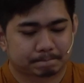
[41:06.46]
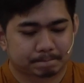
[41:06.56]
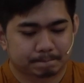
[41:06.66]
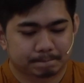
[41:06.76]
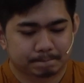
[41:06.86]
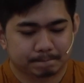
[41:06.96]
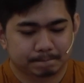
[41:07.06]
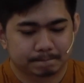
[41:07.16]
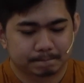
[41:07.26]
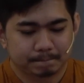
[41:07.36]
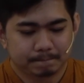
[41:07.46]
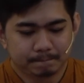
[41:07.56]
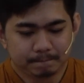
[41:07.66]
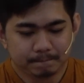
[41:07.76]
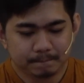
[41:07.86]

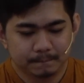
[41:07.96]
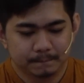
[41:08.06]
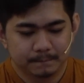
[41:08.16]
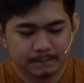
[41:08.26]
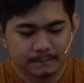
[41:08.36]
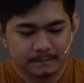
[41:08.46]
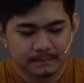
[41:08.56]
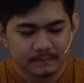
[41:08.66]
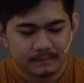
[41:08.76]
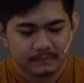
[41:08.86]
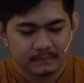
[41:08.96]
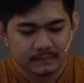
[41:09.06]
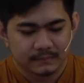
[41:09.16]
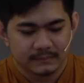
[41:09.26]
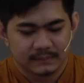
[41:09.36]

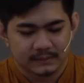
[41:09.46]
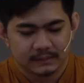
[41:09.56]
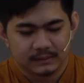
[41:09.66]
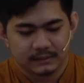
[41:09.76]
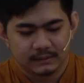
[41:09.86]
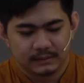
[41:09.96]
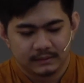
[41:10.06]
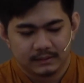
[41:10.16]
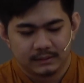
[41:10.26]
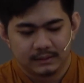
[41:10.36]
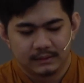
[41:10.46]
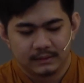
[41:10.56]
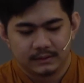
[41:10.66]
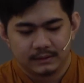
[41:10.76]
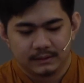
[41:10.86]

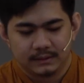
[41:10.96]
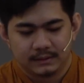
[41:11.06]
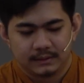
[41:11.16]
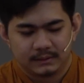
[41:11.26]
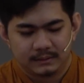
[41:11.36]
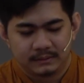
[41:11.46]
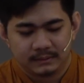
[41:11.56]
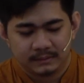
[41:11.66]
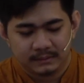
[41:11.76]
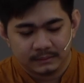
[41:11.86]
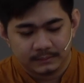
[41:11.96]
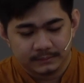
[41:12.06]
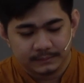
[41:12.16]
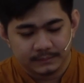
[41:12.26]
Nothing is said.